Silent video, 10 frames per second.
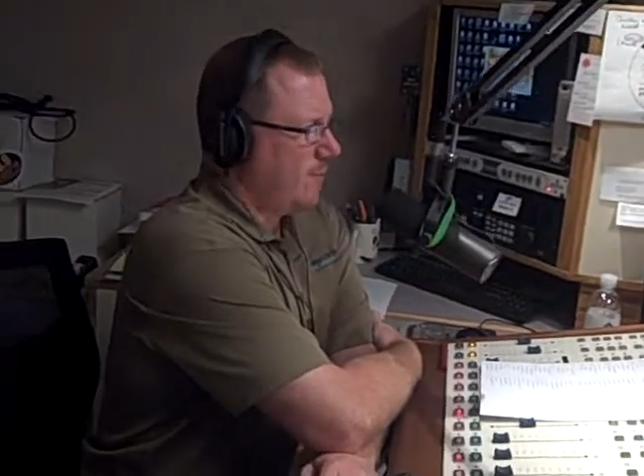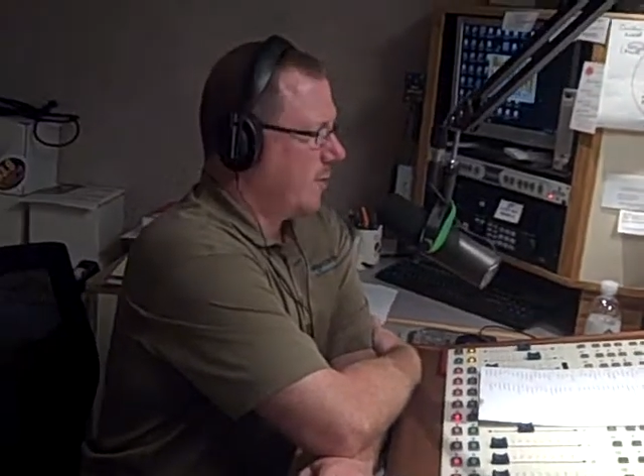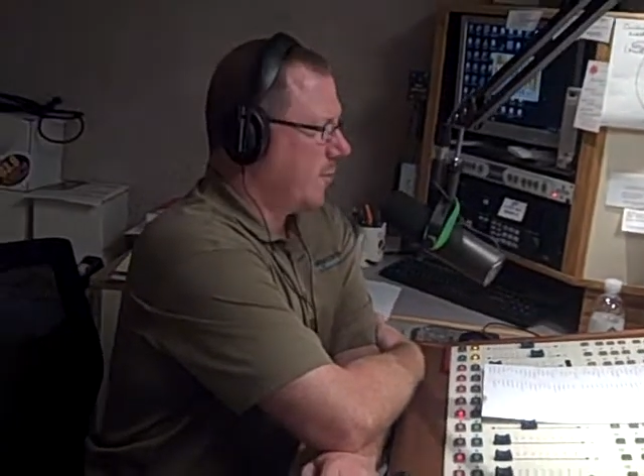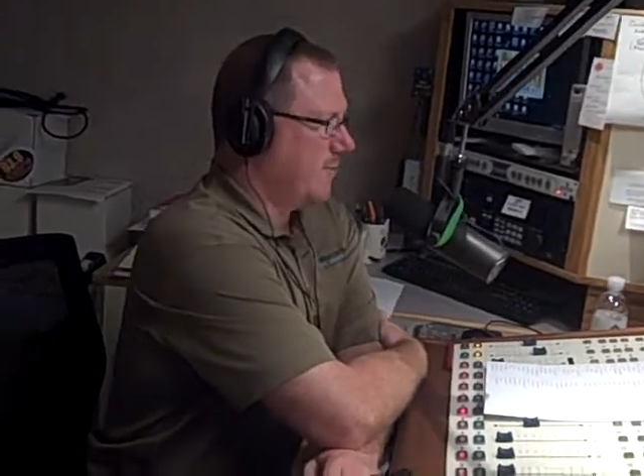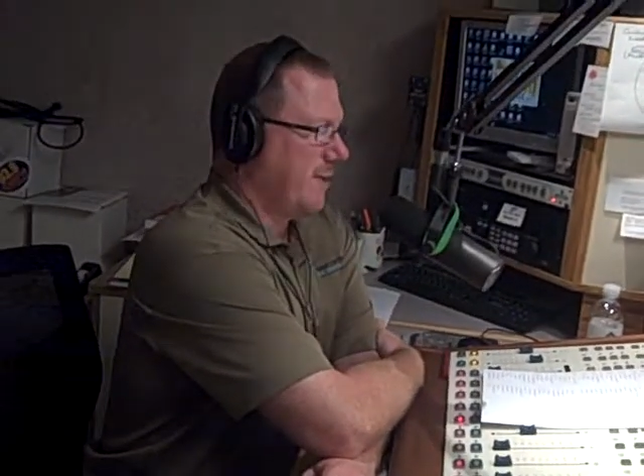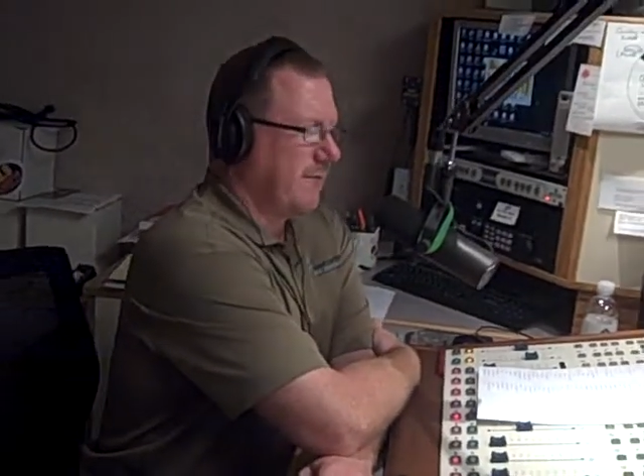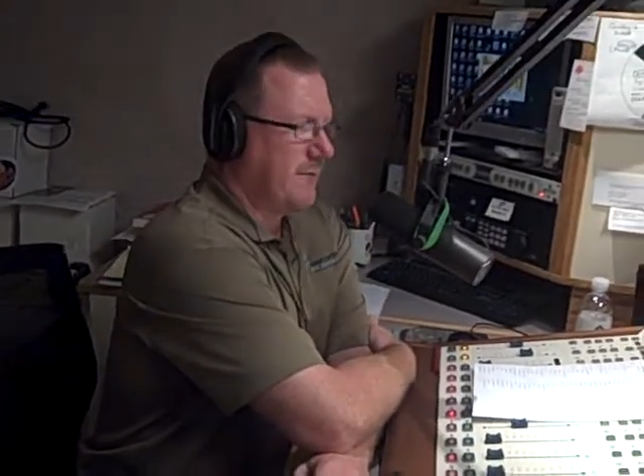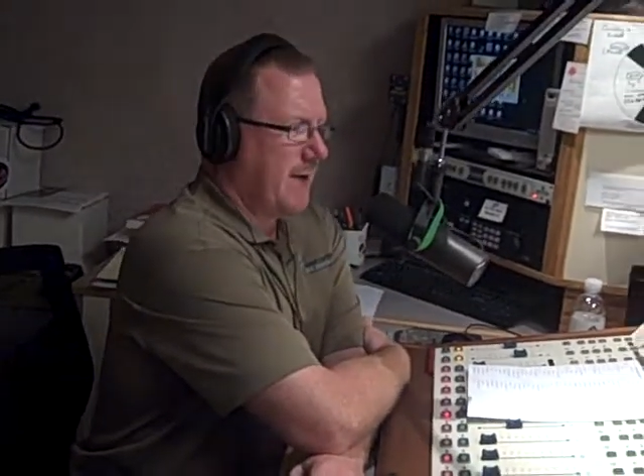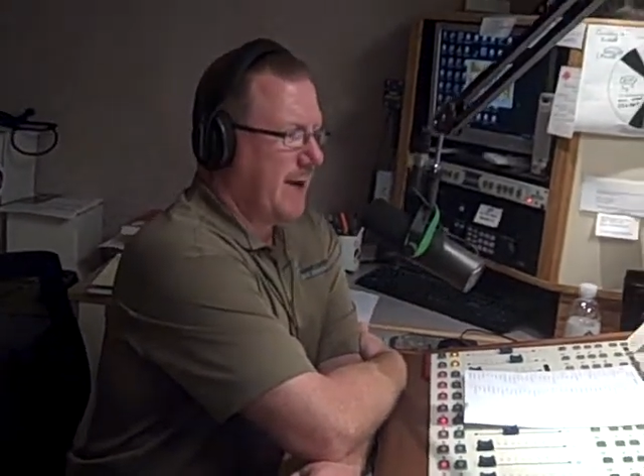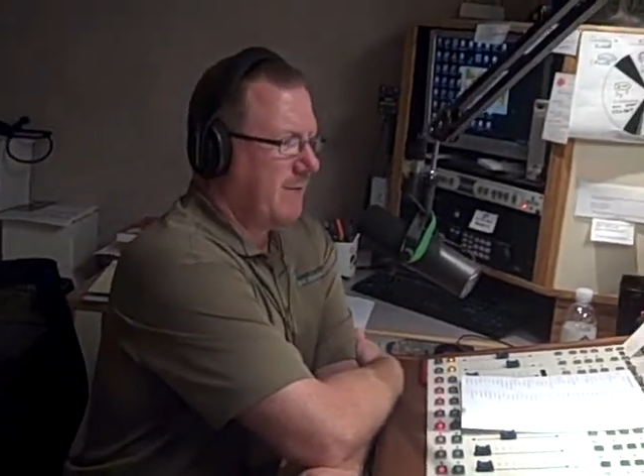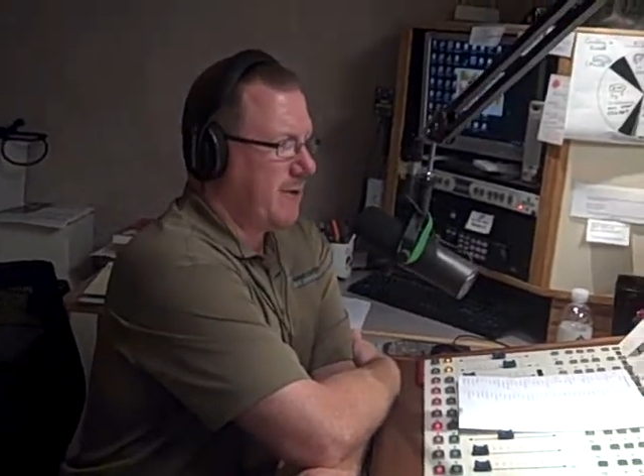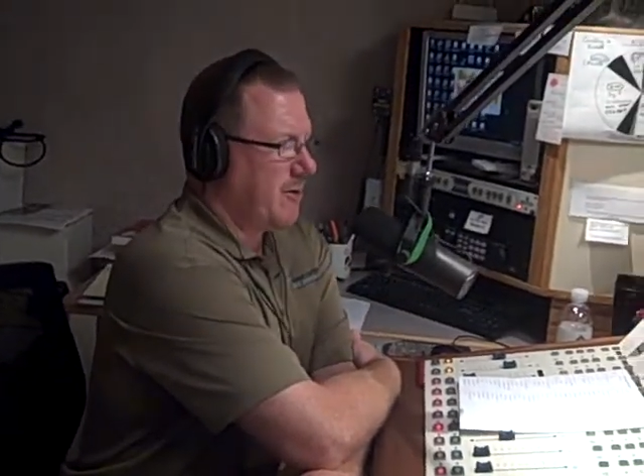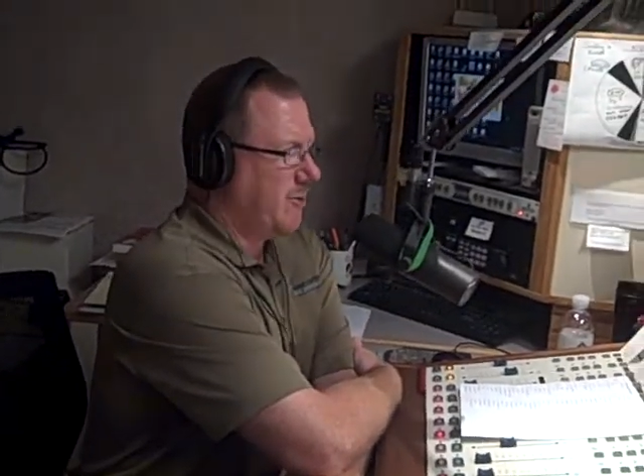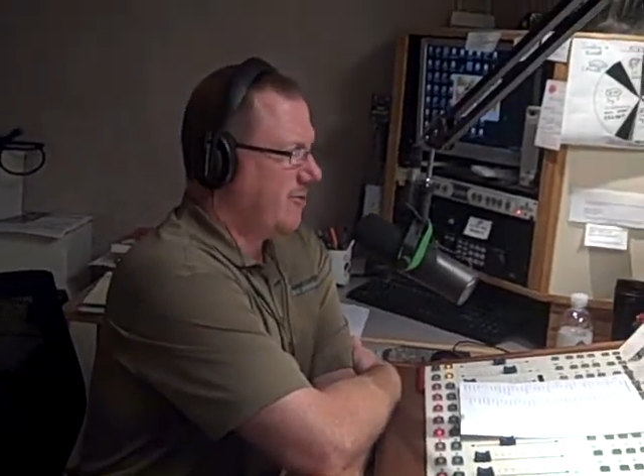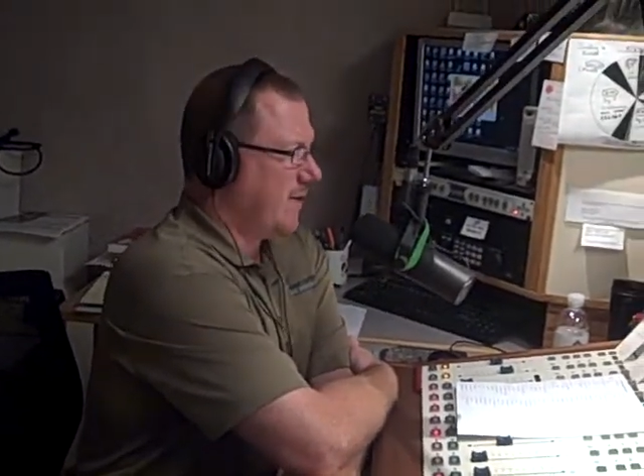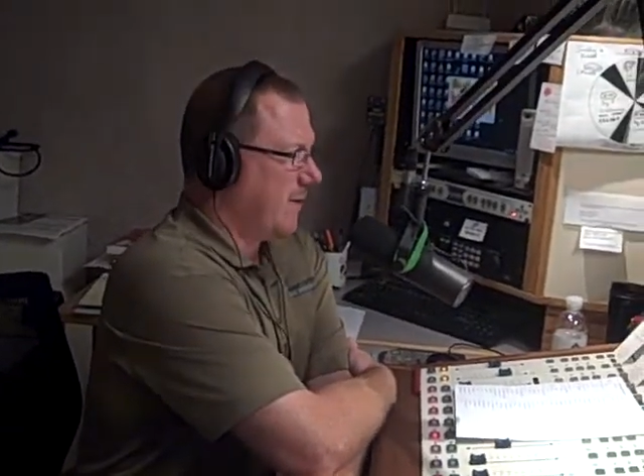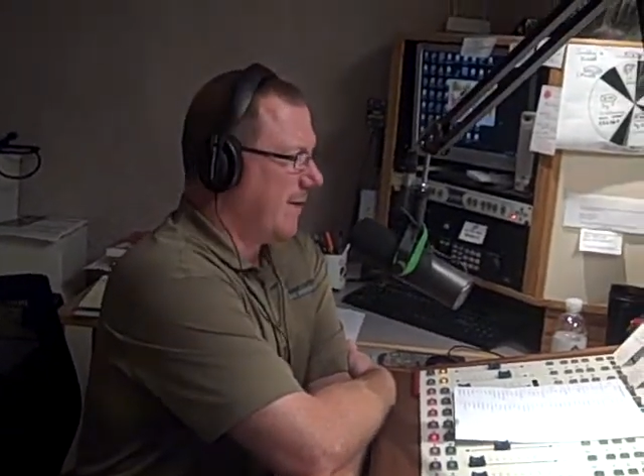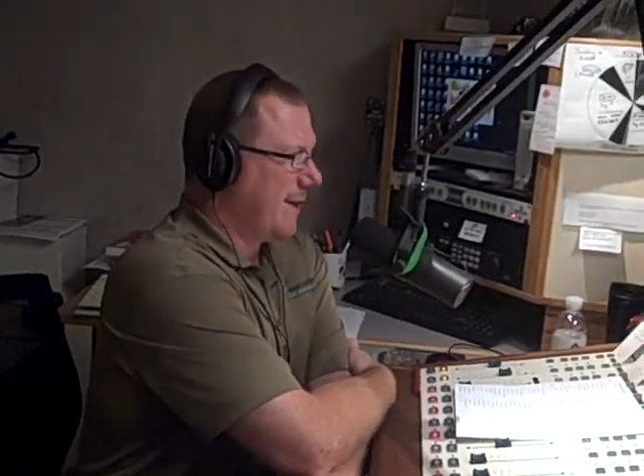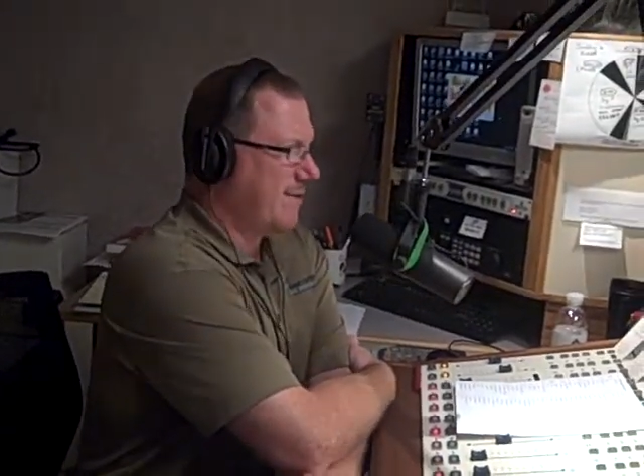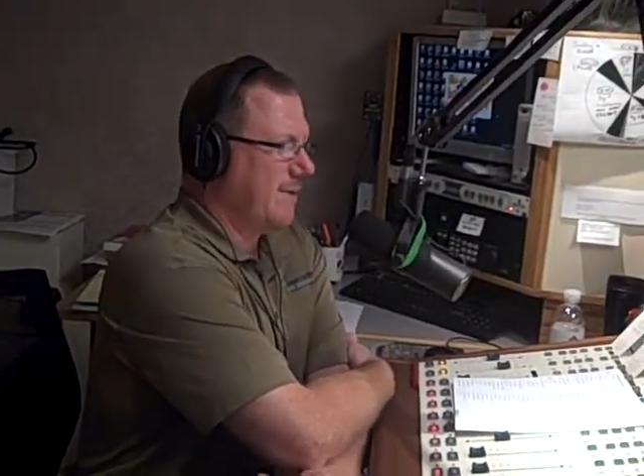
107.5 WZRX.